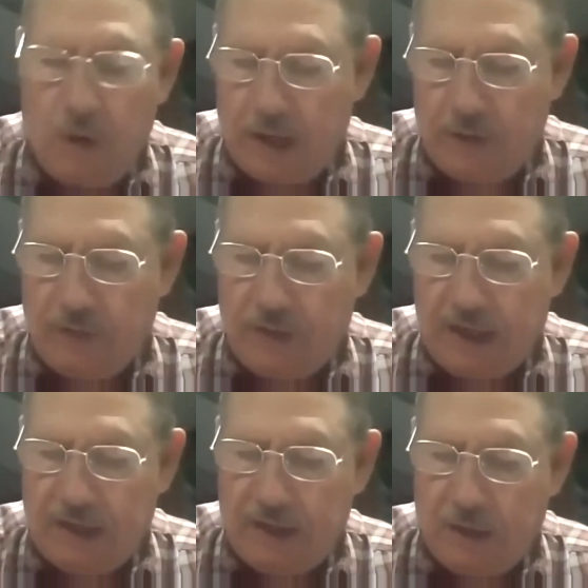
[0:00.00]
other
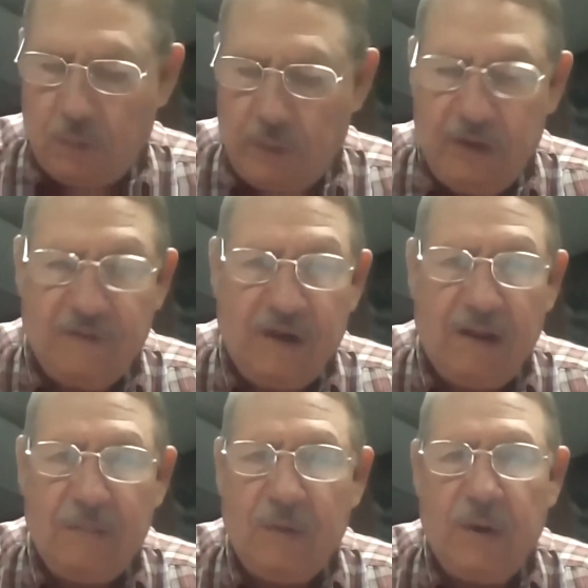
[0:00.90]
thing we're
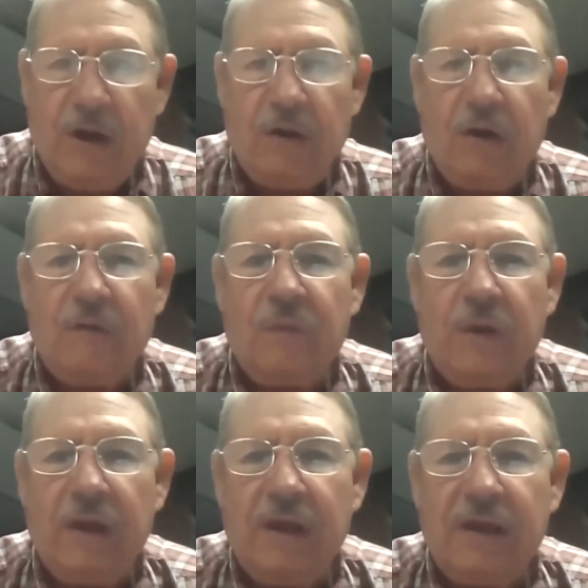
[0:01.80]
developing, we don't know if
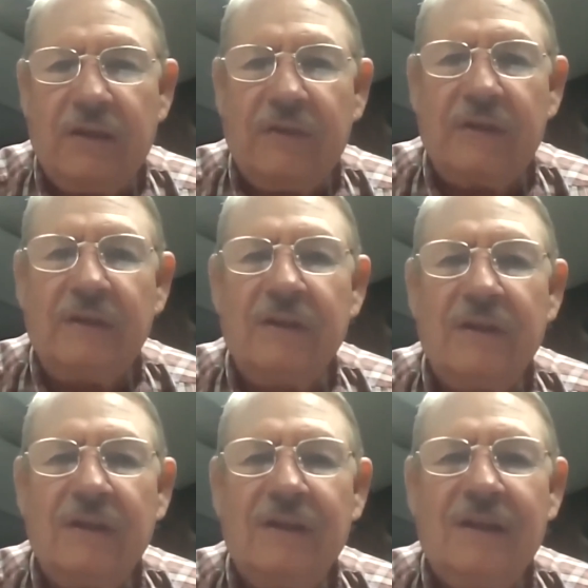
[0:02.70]
the
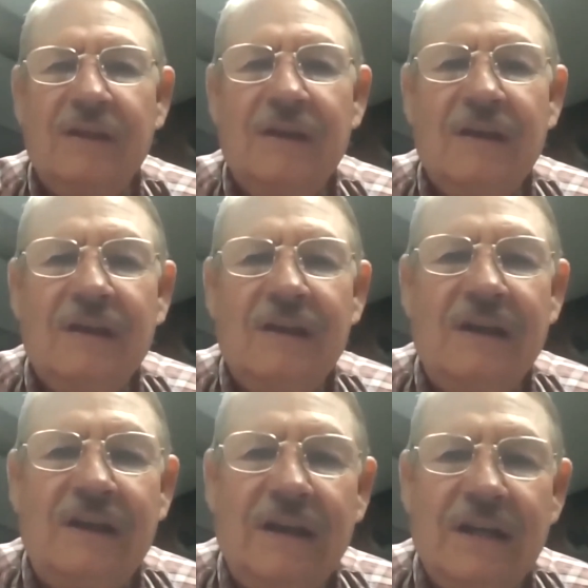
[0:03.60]

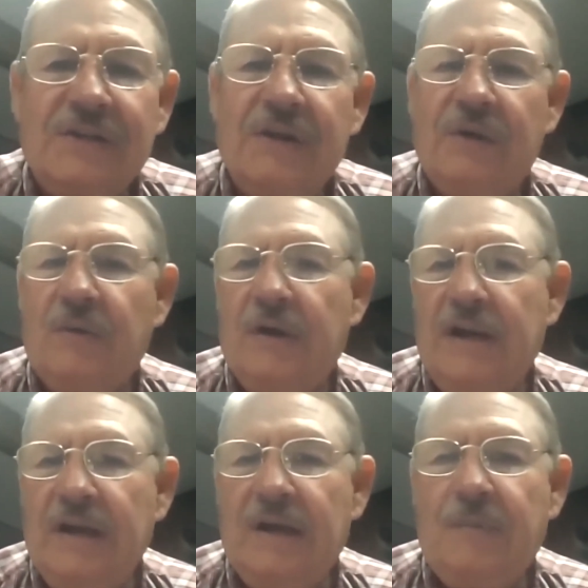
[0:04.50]
district will
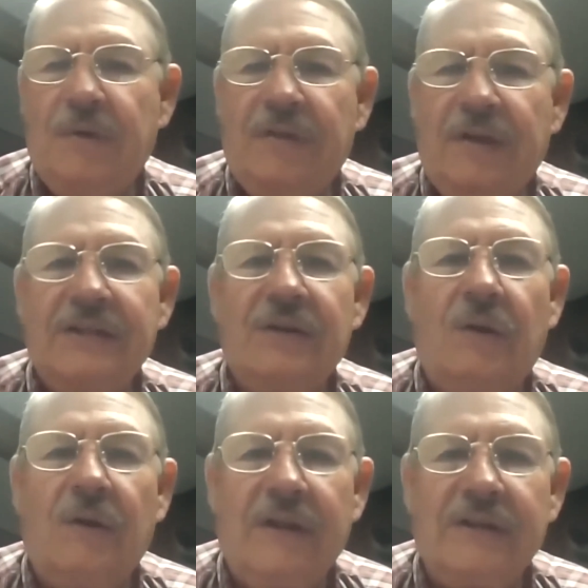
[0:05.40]
end up with this
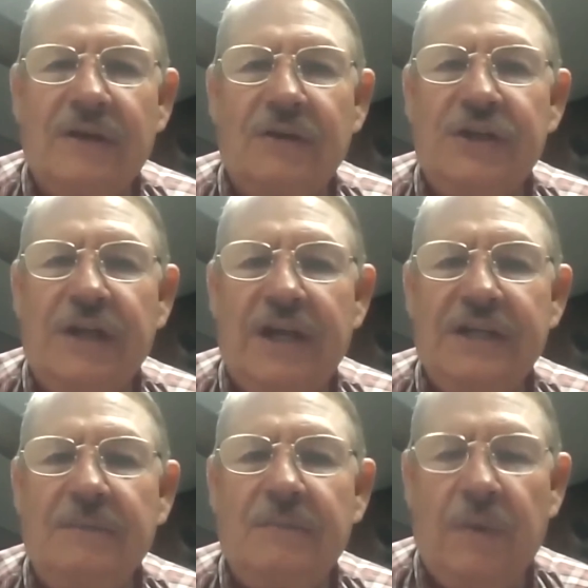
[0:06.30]
or the
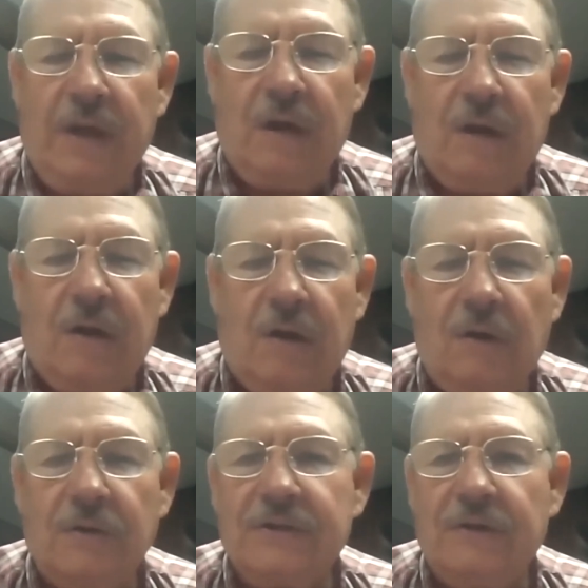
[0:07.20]
association. We are
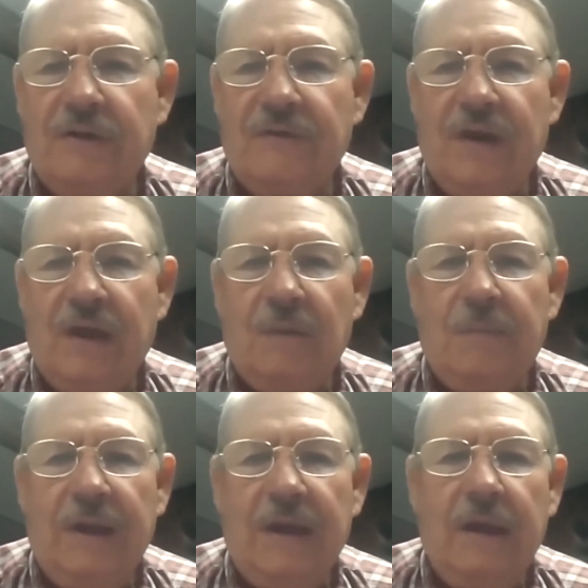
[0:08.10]
also
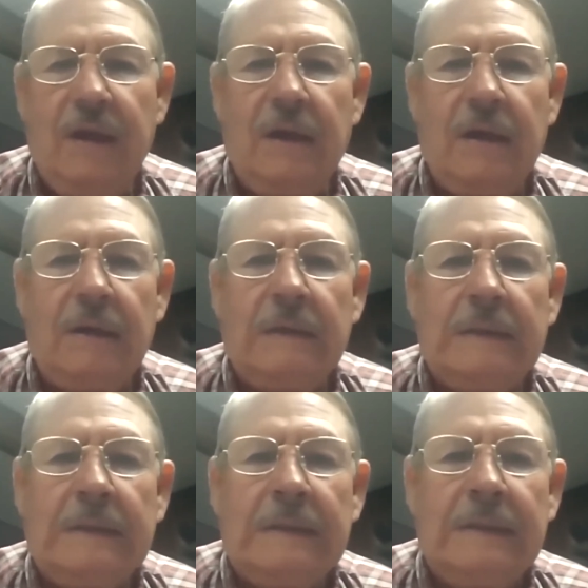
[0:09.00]
developing
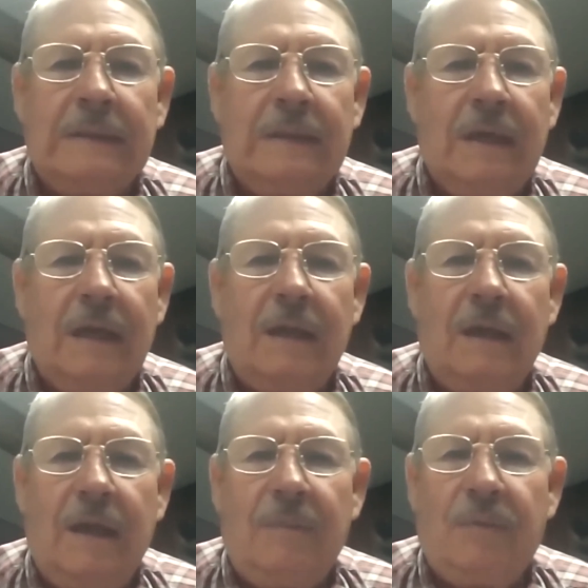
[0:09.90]

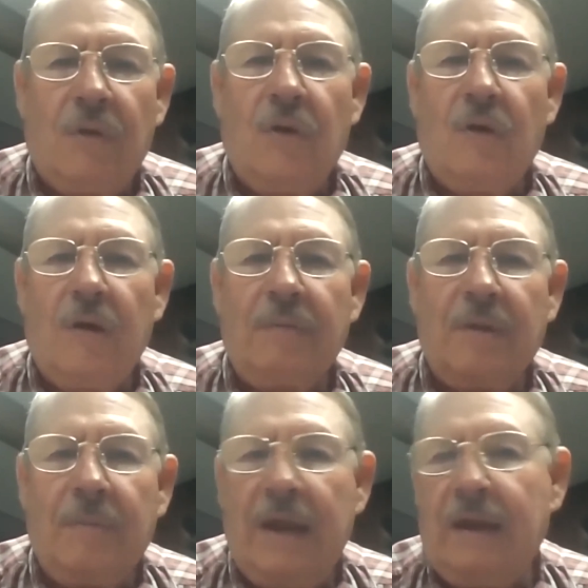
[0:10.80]
a program to make